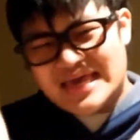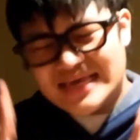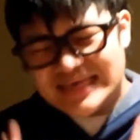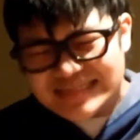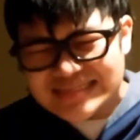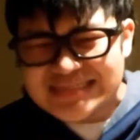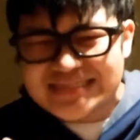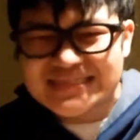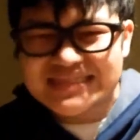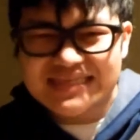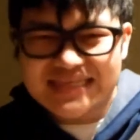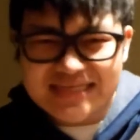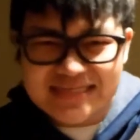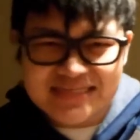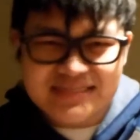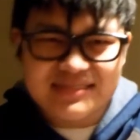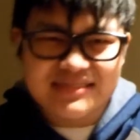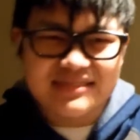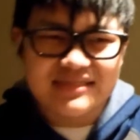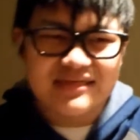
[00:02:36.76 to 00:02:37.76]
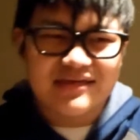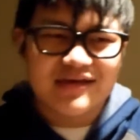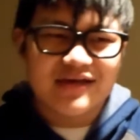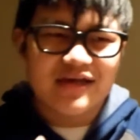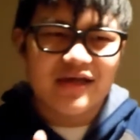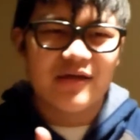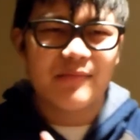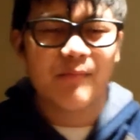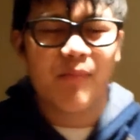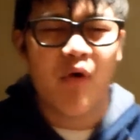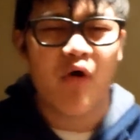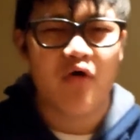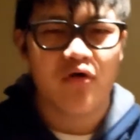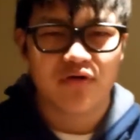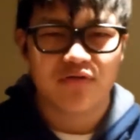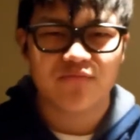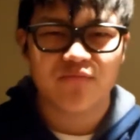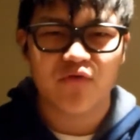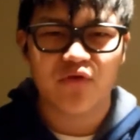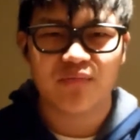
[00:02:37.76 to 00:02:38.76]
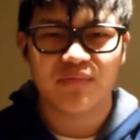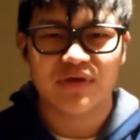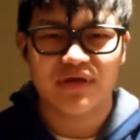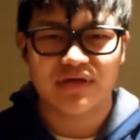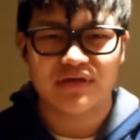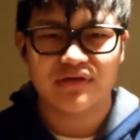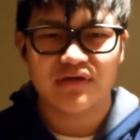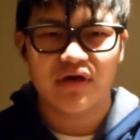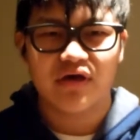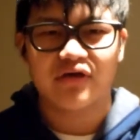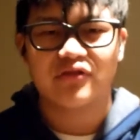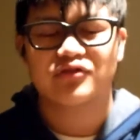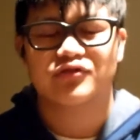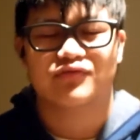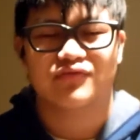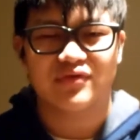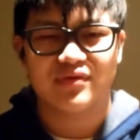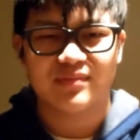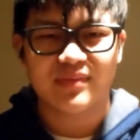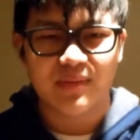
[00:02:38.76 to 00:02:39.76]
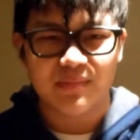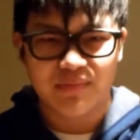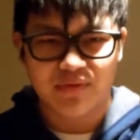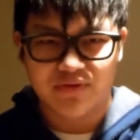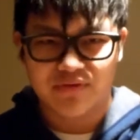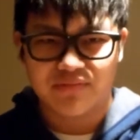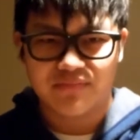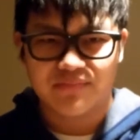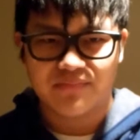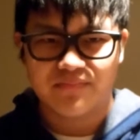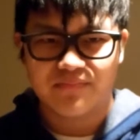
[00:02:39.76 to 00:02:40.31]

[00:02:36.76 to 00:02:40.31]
is this important for me to remember?